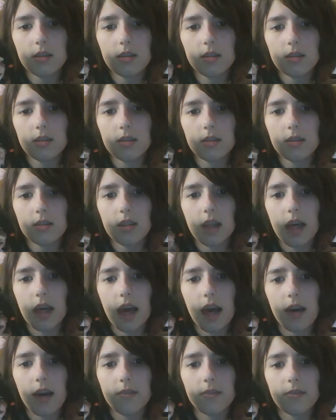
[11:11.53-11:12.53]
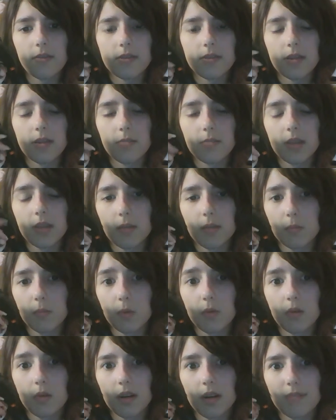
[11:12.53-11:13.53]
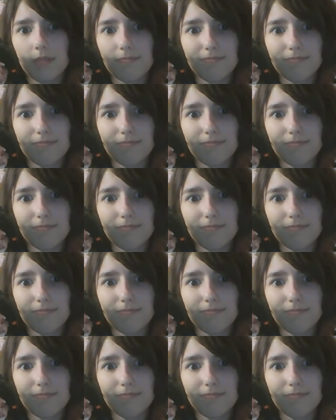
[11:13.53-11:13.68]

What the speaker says: A half of something more,